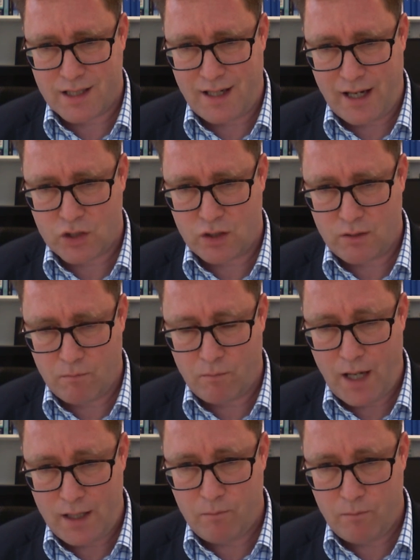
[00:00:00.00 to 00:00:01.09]
selection
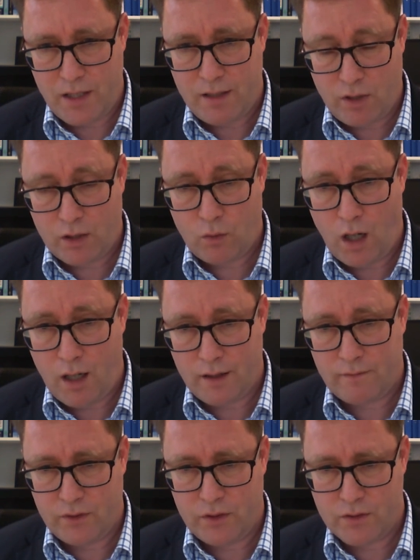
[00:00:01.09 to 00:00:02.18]
may be
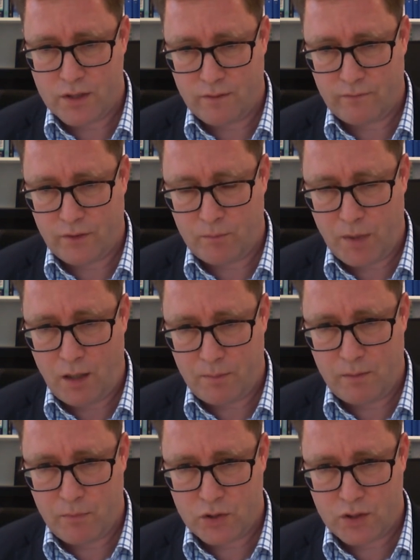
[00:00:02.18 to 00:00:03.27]
required for use of PARP
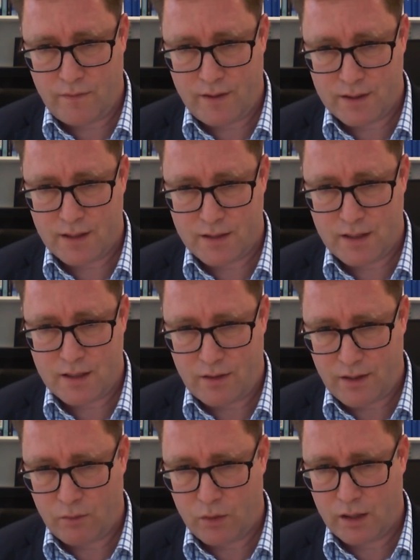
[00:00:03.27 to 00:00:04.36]
inhibition in this disease. I
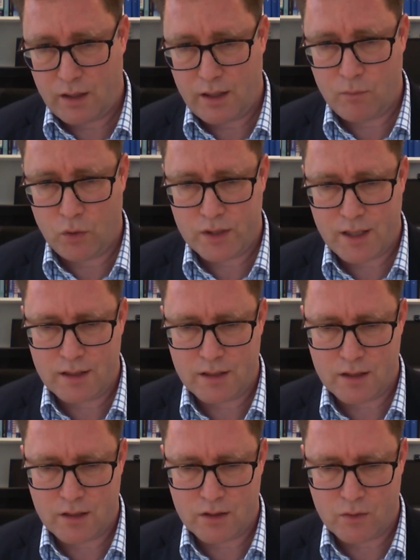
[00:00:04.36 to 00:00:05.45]
think we're going to need more data
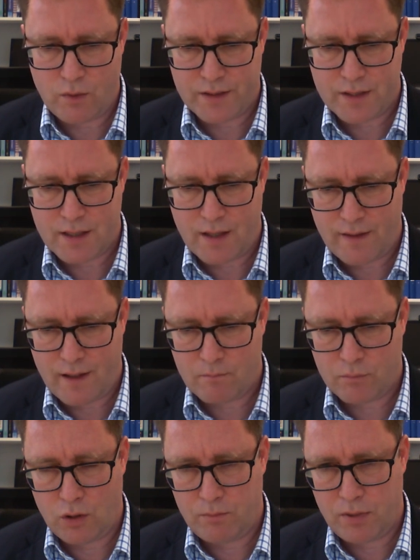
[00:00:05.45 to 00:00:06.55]
to understand that
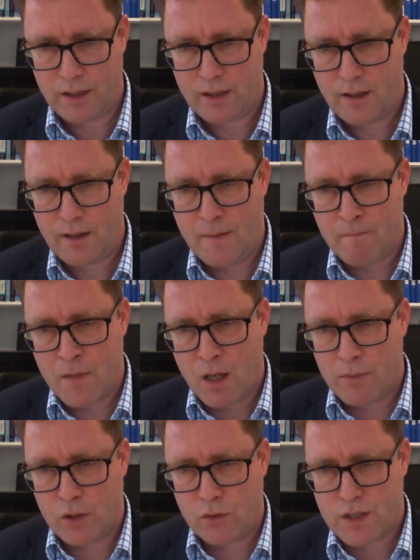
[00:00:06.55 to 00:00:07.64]
properly.
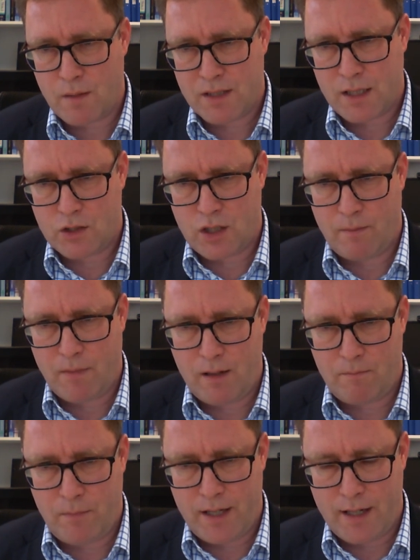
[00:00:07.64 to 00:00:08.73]
But also potentially it may
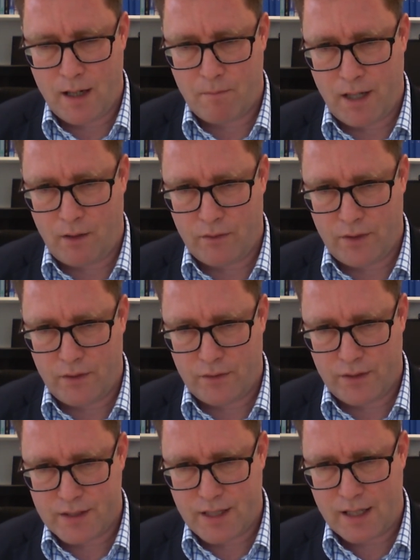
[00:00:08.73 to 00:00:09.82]
be about
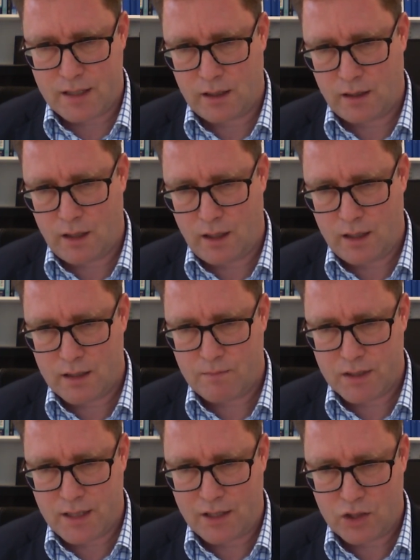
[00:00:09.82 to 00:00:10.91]
the setting. It is
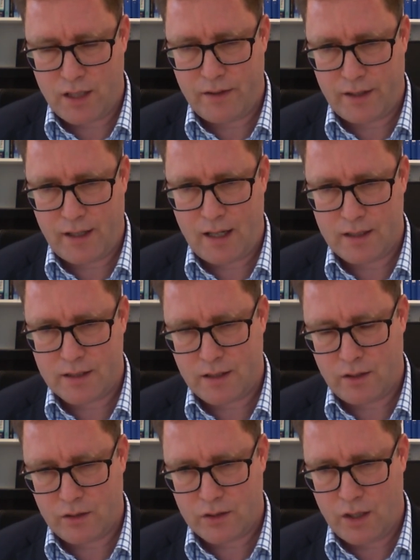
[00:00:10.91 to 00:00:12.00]
potentially the case
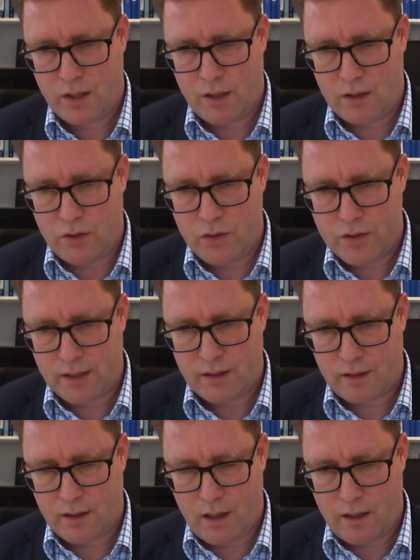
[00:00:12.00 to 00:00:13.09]
that
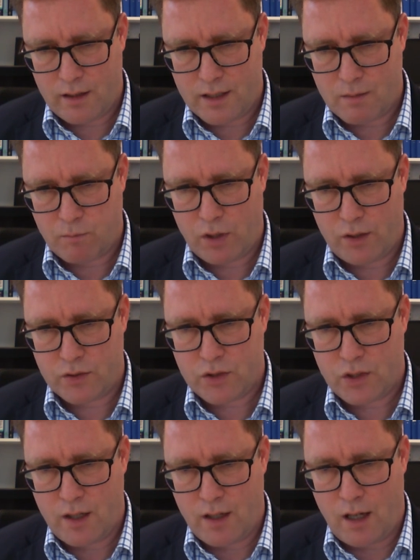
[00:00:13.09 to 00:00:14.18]
using this approach